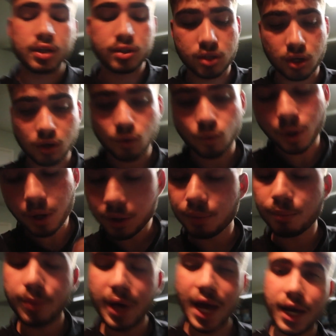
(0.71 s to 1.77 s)
so
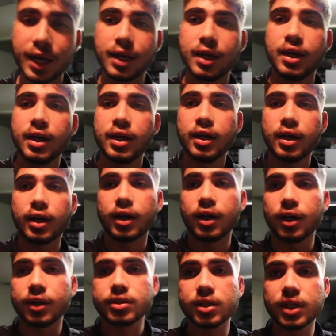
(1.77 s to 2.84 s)
welcome back.
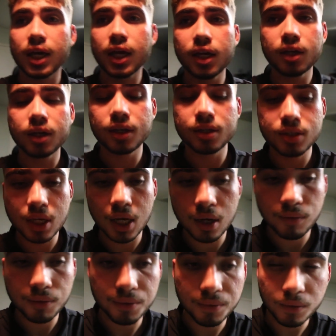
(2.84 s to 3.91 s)
Today is
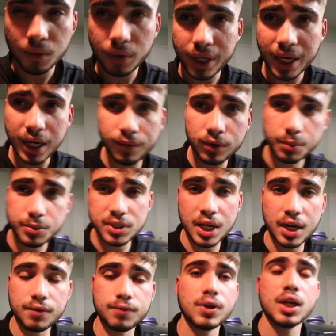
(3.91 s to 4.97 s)
kind of an
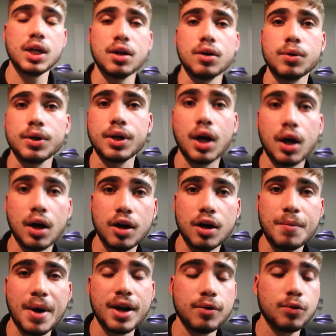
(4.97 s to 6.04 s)
upsetting video.
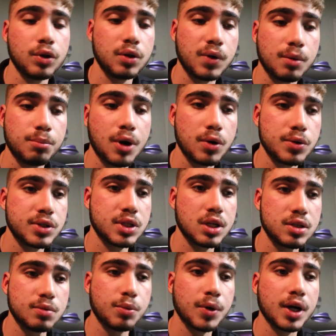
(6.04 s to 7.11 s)
I didn't really want to post
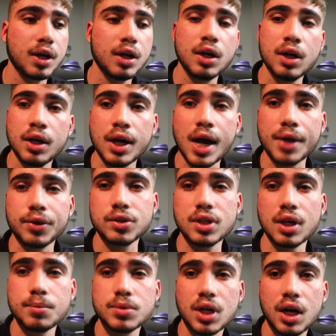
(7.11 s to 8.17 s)
this, but at the
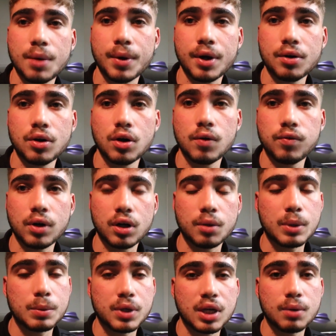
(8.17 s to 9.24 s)
same time I don't know if I'm gonna
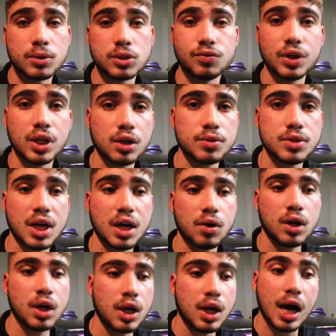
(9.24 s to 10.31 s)
be able to get much videos
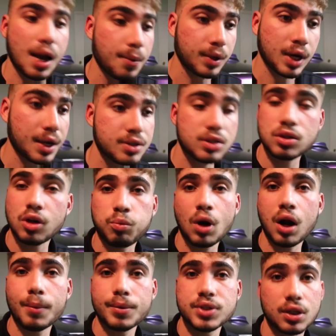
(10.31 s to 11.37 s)
out. I mean, I still
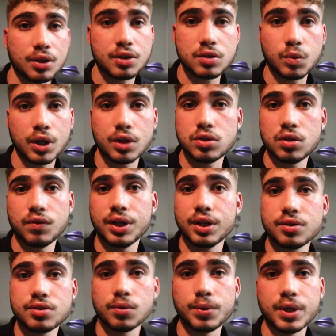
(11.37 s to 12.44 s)
promise at least 1 or 2
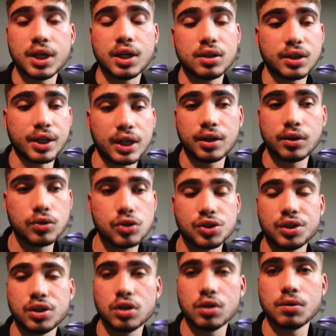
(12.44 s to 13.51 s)
videos a week like I
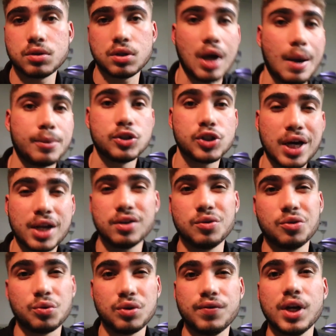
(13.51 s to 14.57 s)
usually do, so I've been trying
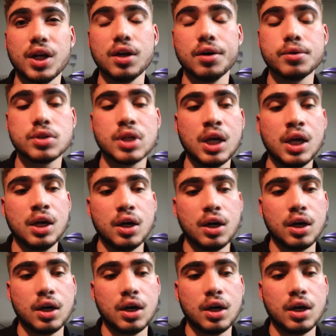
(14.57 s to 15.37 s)
to do 3 videos,